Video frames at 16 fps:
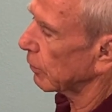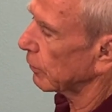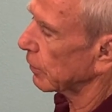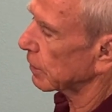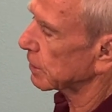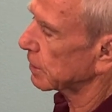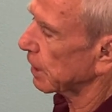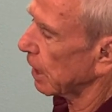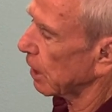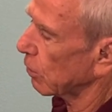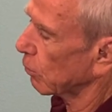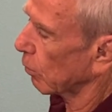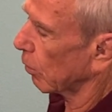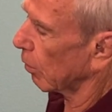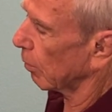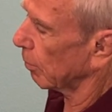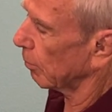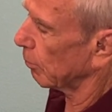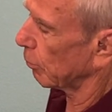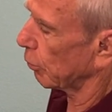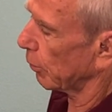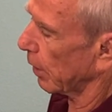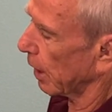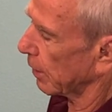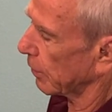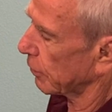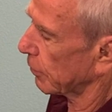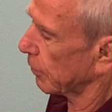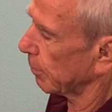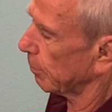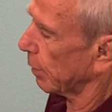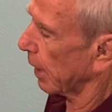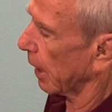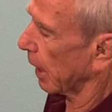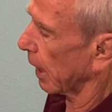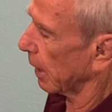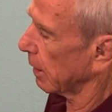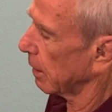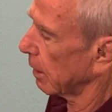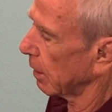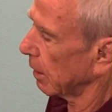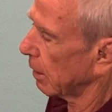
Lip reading: the sacral breadth pad